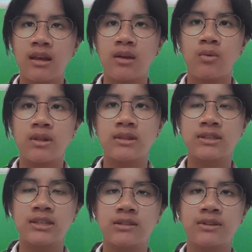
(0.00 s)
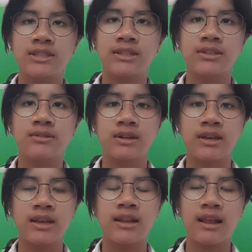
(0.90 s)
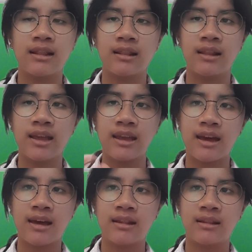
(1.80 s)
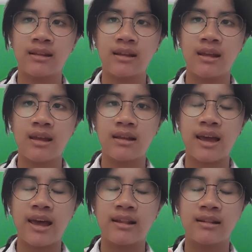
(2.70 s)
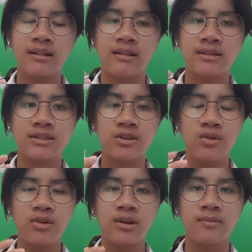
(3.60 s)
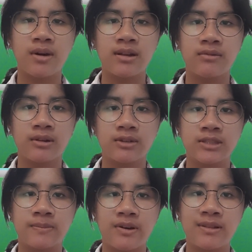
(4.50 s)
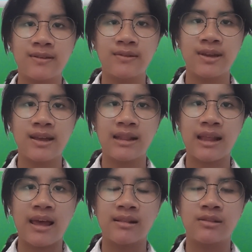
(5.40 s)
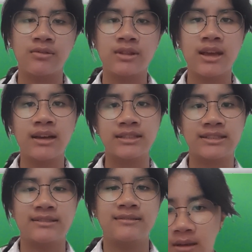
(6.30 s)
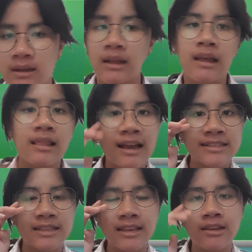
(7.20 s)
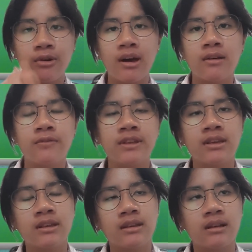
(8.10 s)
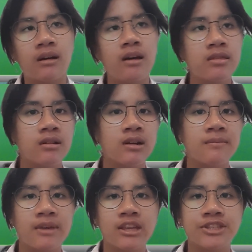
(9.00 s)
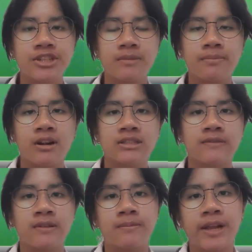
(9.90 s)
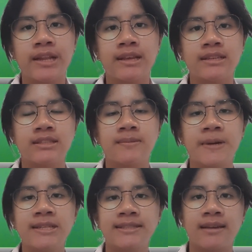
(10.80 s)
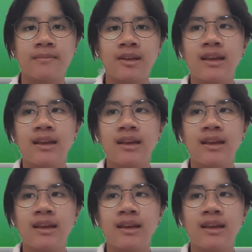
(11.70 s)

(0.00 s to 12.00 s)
what the situation you're in at, and so your body will respond to it and do the action. Lastly, one of the other major parts of the brain is the brainstem.